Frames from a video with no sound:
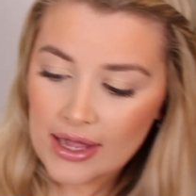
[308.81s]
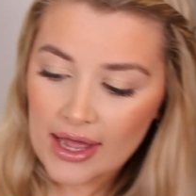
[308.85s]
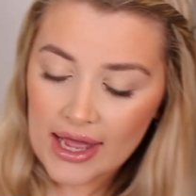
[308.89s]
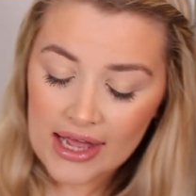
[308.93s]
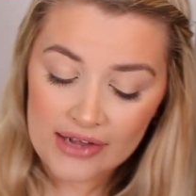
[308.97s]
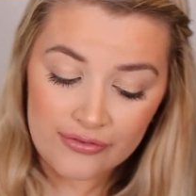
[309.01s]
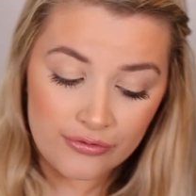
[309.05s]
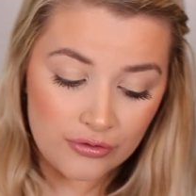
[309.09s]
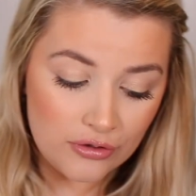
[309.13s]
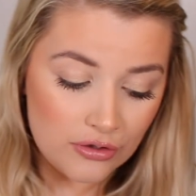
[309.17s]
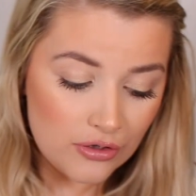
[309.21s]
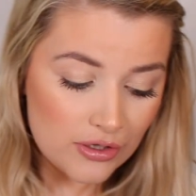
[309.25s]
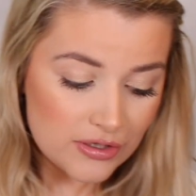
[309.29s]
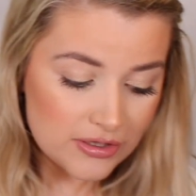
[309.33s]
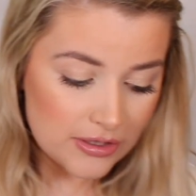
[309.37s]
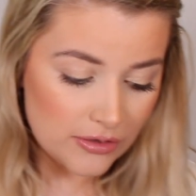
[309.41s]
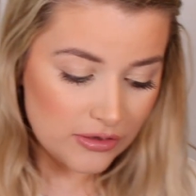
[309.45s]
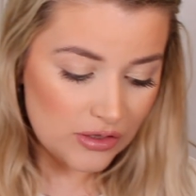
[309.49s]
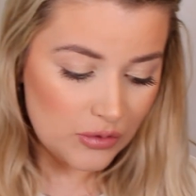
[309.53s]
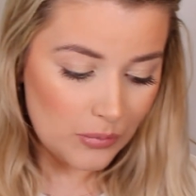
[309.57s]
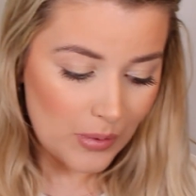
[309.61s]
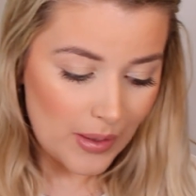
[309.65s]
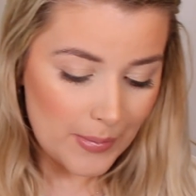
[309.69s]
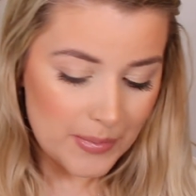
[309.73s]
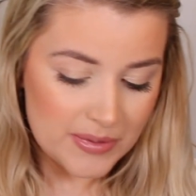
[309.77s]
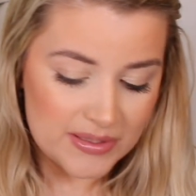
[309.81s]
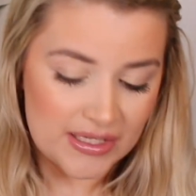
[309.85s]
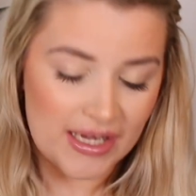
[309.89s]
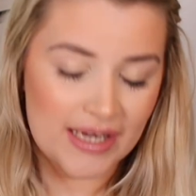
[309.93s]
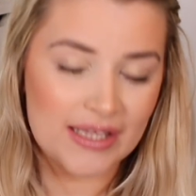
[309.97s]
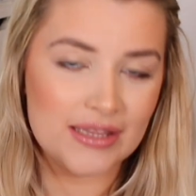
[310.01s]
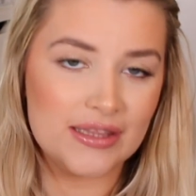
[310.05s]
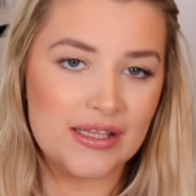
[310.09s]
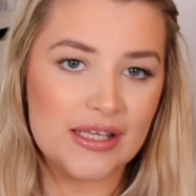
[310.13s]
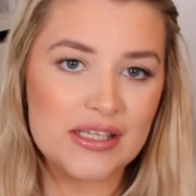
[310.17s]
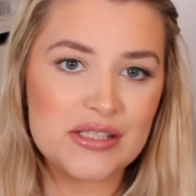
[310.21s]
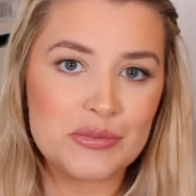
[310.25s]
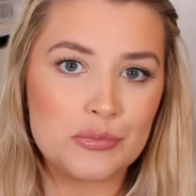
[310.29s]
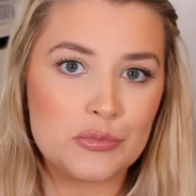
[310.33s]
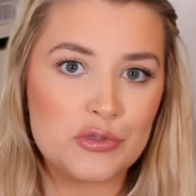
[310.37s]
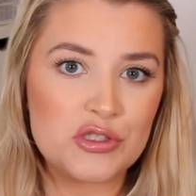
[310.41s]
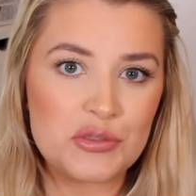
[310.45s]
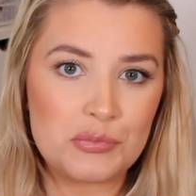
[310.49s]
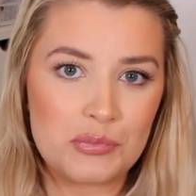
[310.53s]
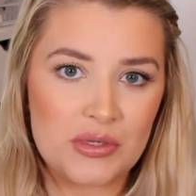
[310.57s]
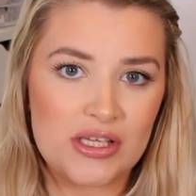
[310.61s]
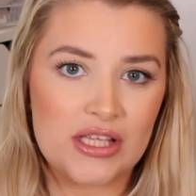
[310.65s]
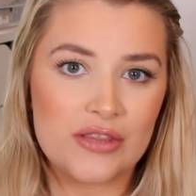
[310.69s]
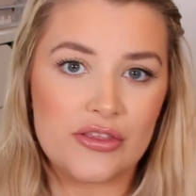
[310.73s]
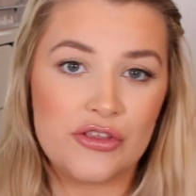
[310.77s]
I've looked on the website, this
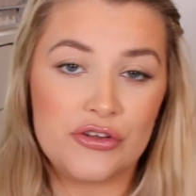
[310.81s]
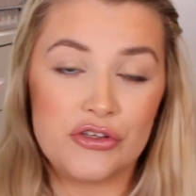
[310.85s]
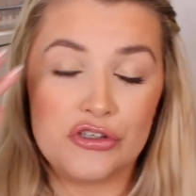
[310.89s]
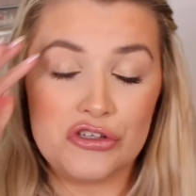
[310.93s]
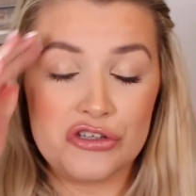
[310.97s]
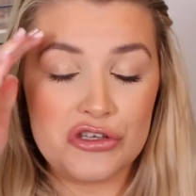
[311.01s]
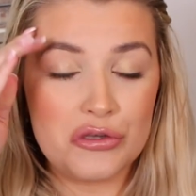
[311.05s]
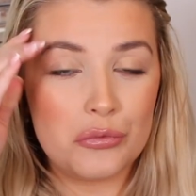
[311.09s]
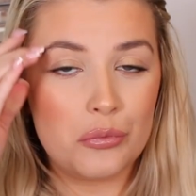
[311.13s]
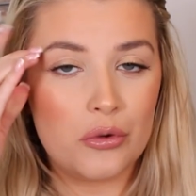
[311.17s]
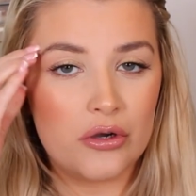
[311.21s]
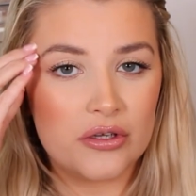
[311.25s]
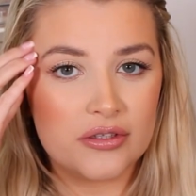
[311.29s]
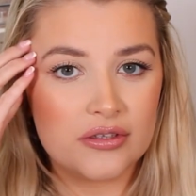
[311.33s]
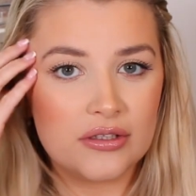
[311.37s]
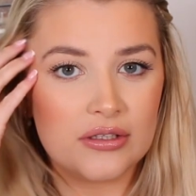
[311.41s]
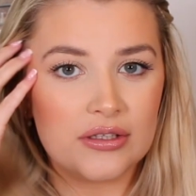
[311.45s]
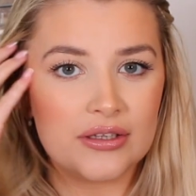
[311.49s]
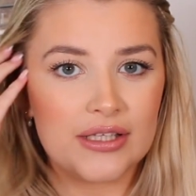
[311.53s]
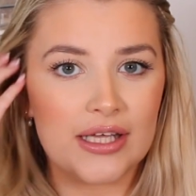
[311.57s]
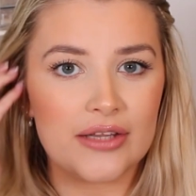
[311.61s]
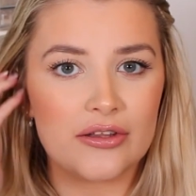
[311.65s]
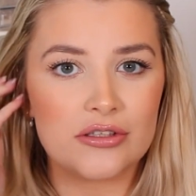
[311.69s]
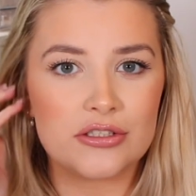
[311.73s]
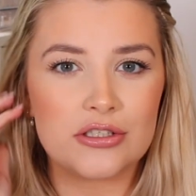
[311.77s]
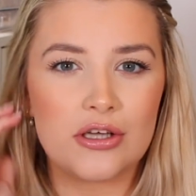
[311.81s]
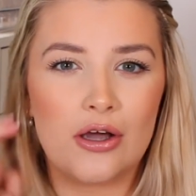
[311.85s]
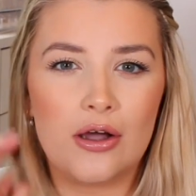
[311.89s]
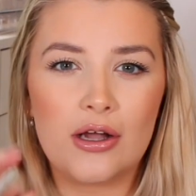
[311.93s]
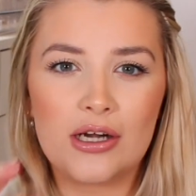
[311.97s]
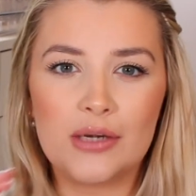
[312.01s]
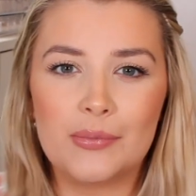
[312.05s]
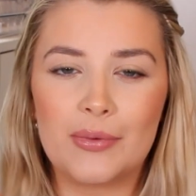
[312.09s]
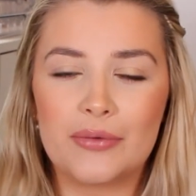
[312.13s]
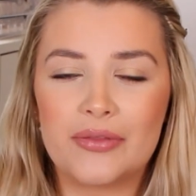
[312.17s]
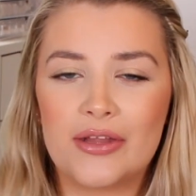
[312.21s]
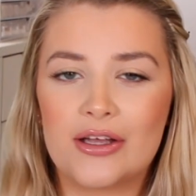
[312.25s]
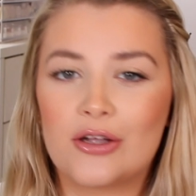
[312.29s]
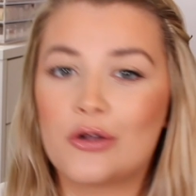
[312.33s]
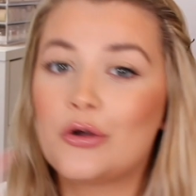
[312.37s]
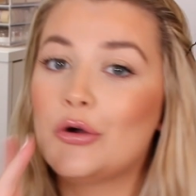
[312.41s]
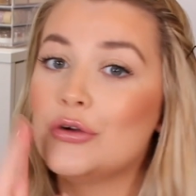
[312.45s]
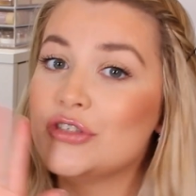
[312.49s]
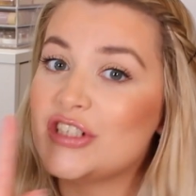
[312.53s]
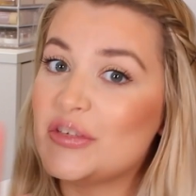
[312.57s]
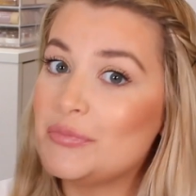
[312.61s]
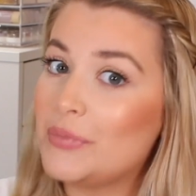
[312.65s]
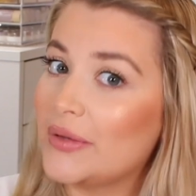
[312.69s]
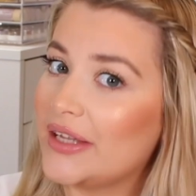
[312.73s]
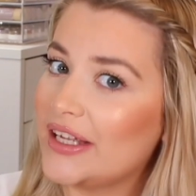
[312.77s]
must be the new one that they're talking about that
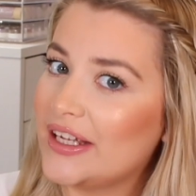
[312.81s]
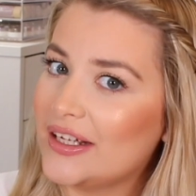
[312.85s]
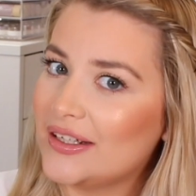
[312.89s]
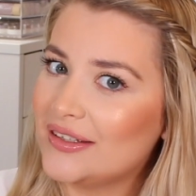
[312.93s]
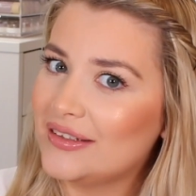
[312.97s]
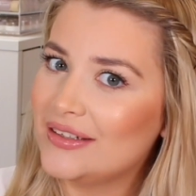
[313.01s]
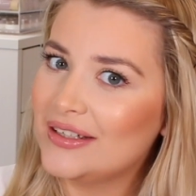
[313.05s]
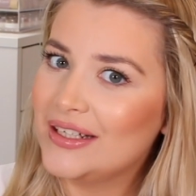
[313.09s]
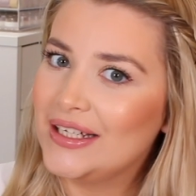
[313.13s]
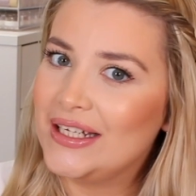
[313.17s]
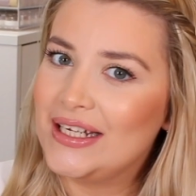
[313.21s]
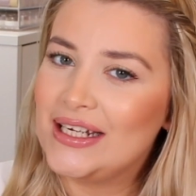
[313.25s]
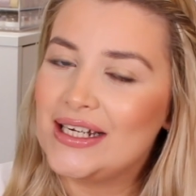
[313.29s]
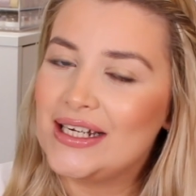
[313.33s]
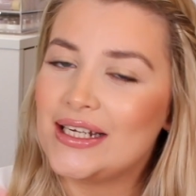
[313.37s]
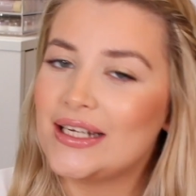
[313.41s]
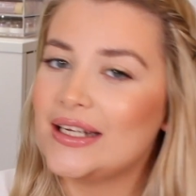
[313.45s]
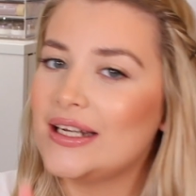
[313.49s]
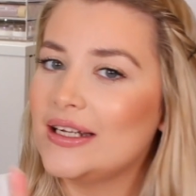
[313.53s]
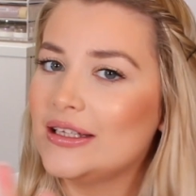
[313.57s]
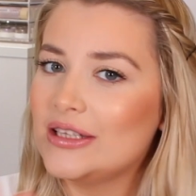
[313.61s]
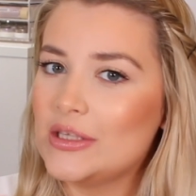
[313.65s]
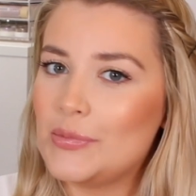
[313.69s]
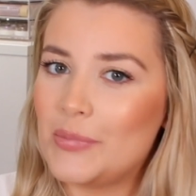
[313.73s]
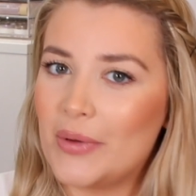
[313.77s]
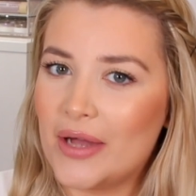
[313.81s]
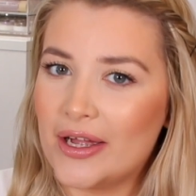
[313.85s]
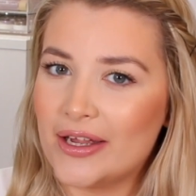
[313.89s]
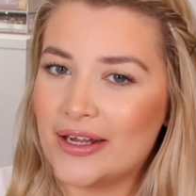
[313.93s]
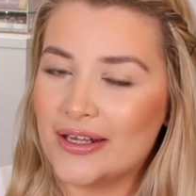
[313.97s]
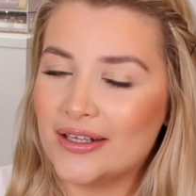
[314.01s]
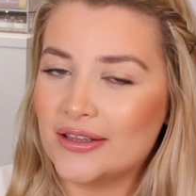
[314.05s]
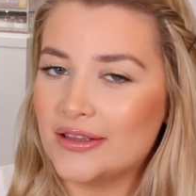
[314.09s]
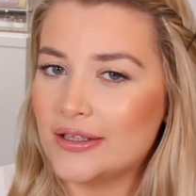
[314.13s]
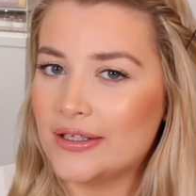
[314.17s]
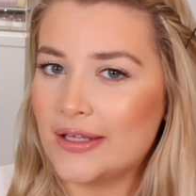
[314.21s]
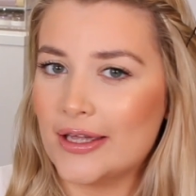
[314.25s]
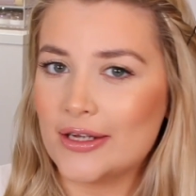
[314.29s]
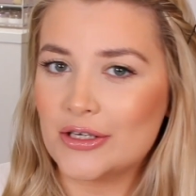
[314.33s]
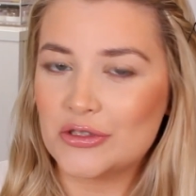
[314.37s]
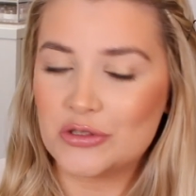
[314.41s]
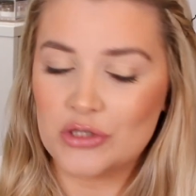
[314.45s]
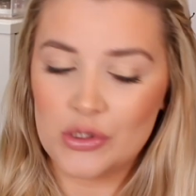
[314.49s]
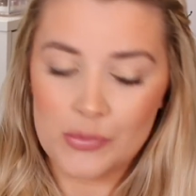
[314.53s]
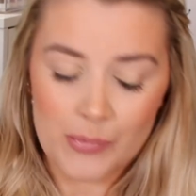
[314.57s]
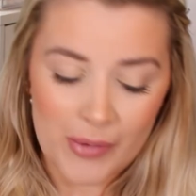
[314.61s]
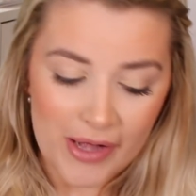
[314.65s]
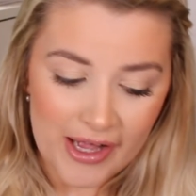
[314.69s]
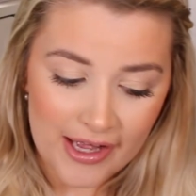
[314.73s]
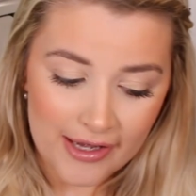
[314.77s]
could have been in the
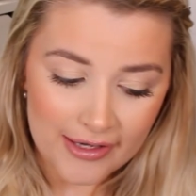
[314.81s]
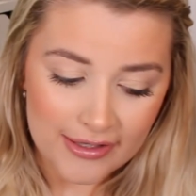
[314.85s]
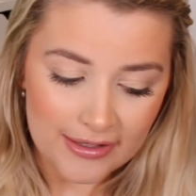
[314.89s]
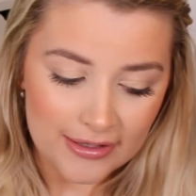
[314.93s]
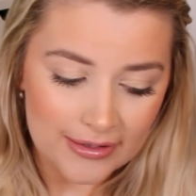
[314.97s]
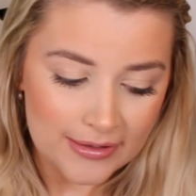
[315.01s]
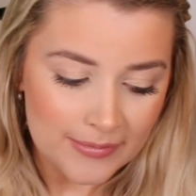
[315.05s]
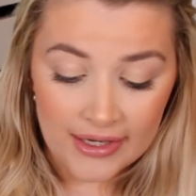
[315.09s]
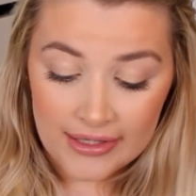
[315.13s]
actual bag.